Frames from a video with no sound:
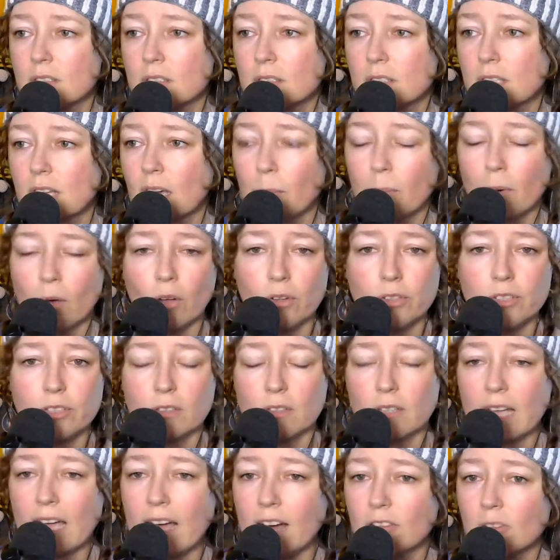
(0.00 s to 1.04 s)
to help hold you
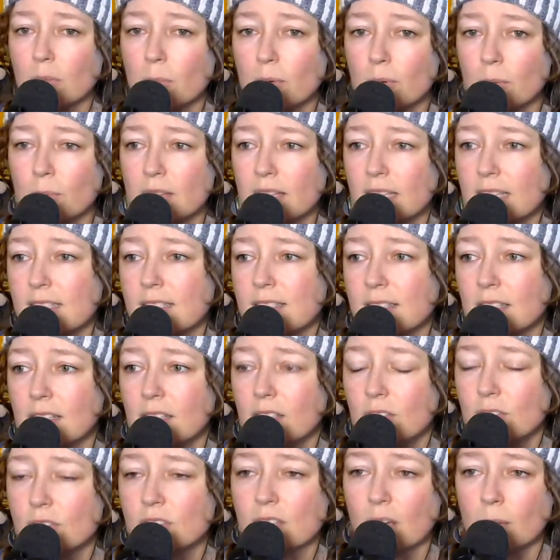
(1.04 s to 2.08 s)
accountable when they see
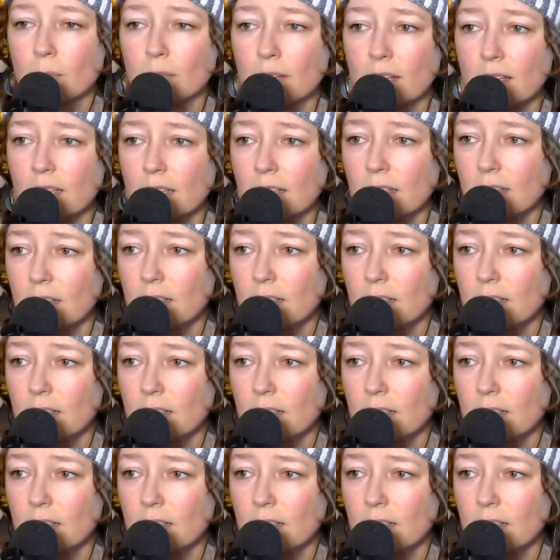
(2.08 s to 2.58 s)
you stumbling.